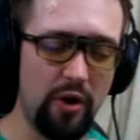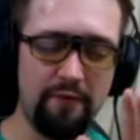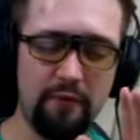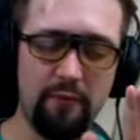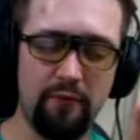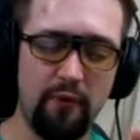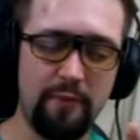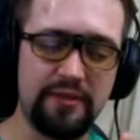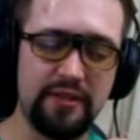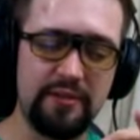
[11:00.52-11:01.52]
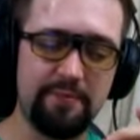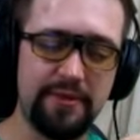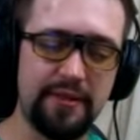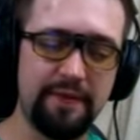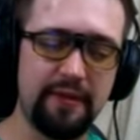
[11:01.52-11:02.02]
of her performances,
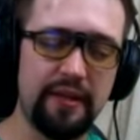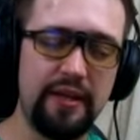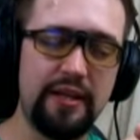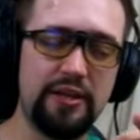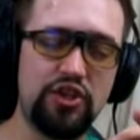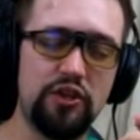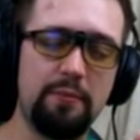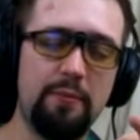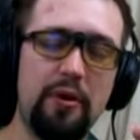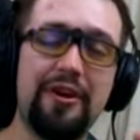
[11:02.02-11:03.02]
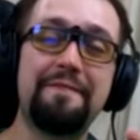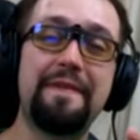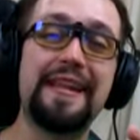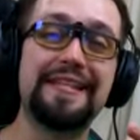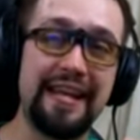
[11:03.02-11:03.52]
specifically the Super Mario
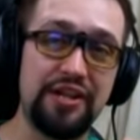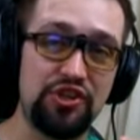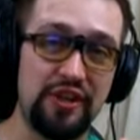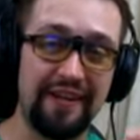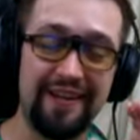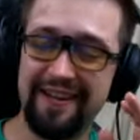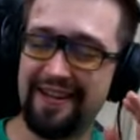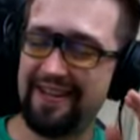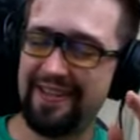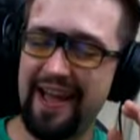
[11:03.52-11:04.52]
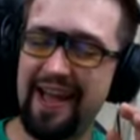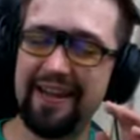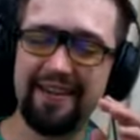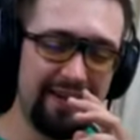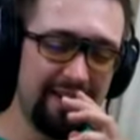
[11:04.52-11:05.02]
Fantasia, that
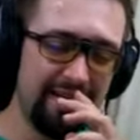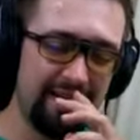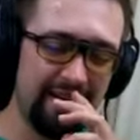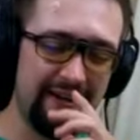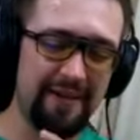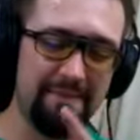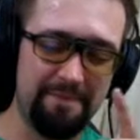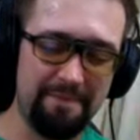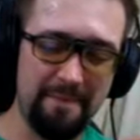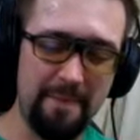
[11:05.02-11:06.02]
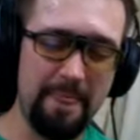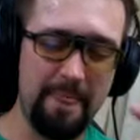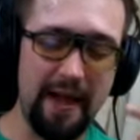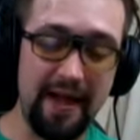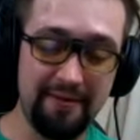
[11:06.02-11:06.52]
uh
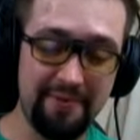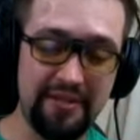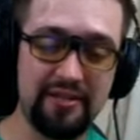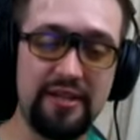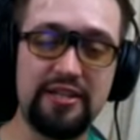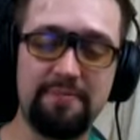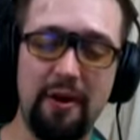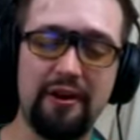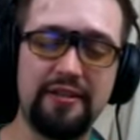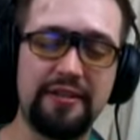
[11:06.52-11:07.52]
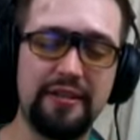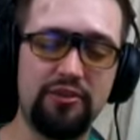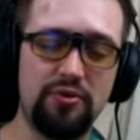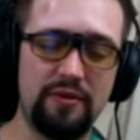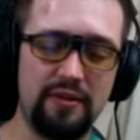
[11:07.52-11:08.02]
that basically sparked
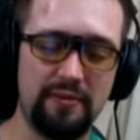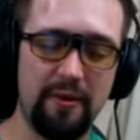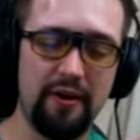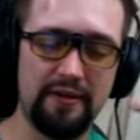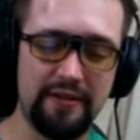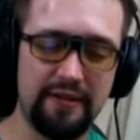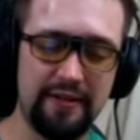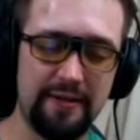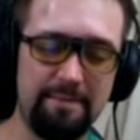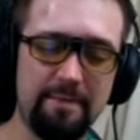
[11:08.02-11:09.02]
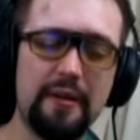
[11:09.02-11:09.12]
that